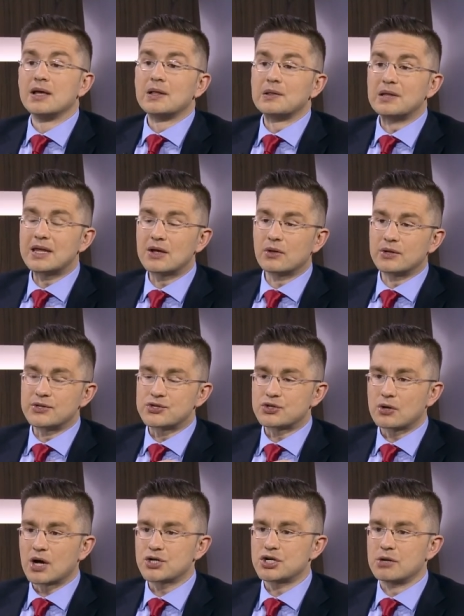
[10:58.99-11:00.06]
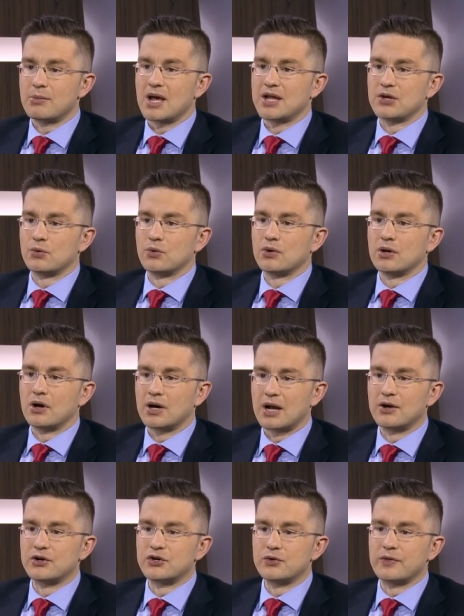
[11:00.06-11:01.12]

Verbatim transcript: legal instruction manual on how to do